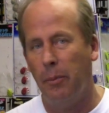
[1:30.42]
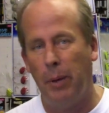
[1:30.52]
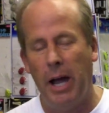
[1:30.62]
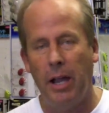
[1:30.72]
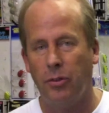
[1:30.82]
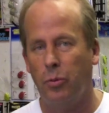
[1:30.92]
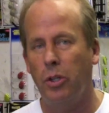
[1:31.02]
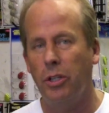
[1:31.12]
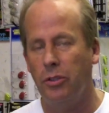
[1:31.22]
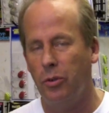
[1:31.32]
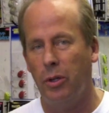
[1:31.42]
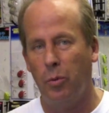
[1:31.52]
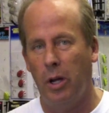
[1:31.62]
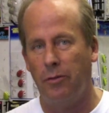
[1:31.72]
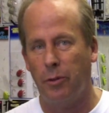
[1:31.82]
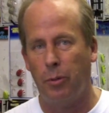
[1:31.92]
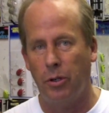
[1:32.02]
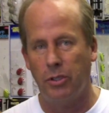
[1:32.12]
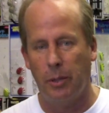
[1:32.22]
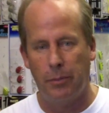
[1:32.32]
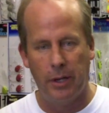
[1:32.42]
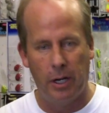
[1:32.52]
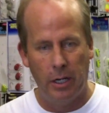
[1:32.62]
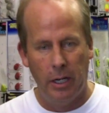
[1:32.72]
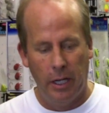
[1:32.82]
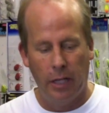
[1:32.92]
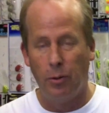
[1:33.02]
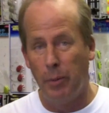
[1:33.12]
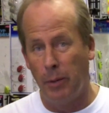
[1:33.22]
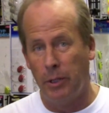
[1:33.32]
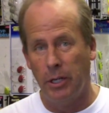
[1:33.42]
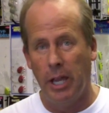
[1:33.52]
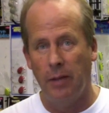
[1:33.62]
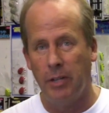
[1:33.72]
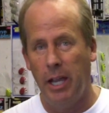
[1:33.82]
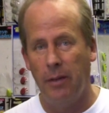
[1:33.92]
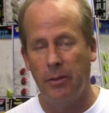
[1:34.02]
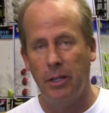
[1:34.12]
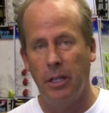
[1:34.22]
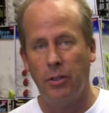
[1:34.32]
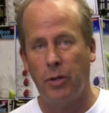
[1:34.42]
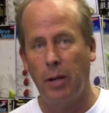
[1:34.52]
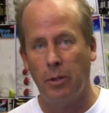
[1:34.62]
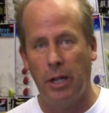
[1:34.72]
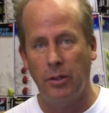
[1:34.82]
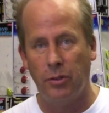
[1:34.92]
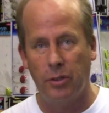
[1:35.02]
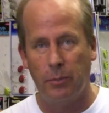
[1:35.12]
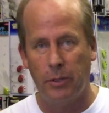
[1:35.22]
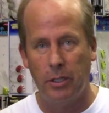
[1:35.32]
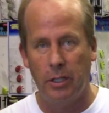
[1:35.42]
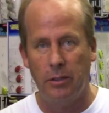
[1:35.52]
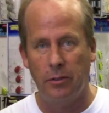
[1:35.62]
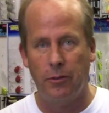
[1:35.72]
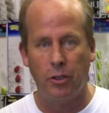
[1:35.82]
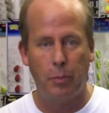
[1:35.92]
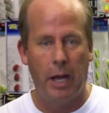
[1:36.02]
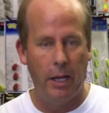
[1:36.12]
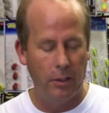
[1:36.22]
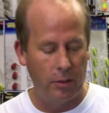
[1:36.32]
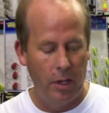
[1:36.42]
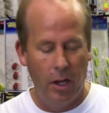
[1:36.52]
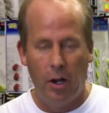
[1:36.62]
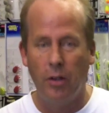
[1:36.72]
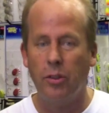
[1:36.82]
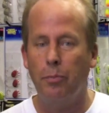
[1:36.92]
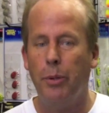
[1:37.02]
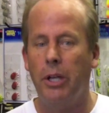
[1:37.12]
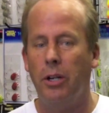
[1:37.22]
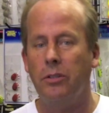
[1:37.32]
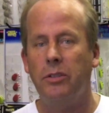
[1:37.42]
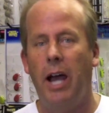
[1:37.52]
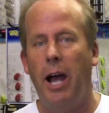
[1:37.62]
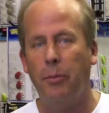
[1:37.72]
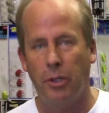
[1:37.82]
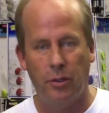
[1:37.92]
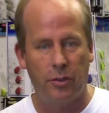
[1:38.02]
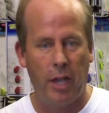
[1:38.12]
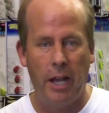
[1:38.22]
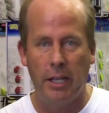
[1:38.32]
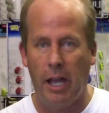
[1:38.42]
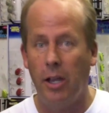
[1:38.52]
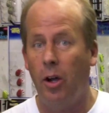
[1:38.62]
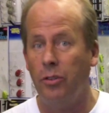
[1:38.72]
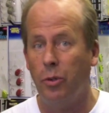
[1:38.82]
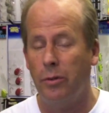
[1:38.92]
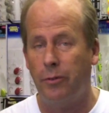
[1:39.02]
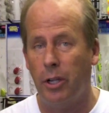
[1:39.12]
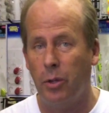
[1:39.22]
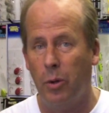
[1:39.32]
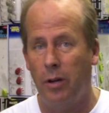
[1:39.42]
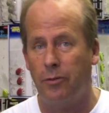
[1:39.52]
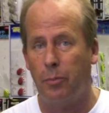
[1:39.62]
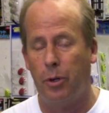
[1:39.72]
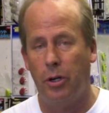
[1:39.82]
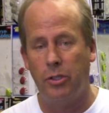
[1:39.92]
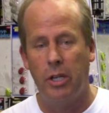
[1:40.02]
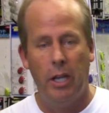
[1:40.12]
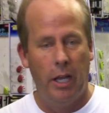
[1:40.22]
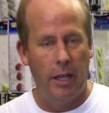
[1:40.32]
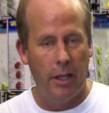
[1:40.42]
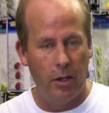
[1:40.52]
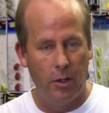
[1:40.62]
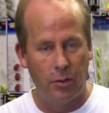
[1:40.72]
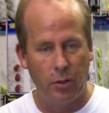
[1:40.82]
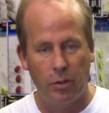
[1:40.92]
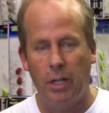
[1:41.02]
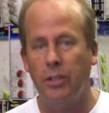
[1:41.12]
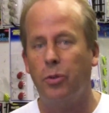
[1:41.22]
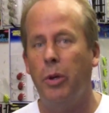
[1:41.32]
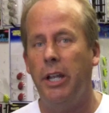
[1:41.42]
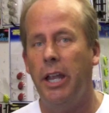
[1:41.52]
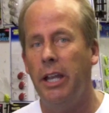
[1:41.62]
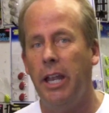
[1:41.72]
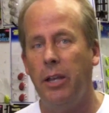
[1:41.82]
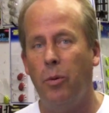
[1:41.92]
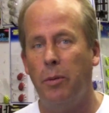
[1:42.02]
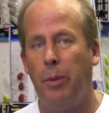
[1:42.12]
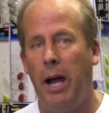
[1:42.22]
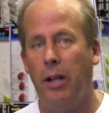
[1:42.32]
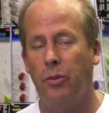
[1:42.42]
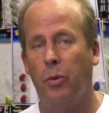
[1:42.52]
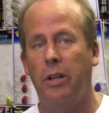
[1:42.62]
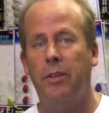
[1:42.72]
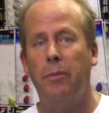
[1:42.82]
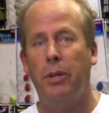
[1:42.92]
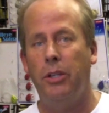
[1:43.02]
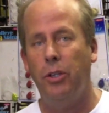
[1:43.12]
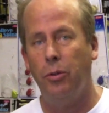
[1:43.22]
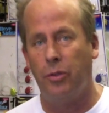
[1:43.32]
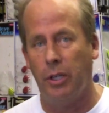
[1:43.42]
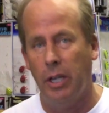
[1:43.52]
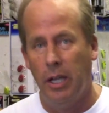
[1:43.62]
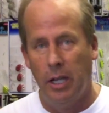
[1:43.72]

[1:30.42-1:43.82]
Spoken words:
Pius really doing well for perch up there. And remember, you have to have the tribal license up there to fish Pius. Also Bitter, Thompson, Sinai, all doing fairly well for perch. And then also Twin and 81 Ponds. What have they been using?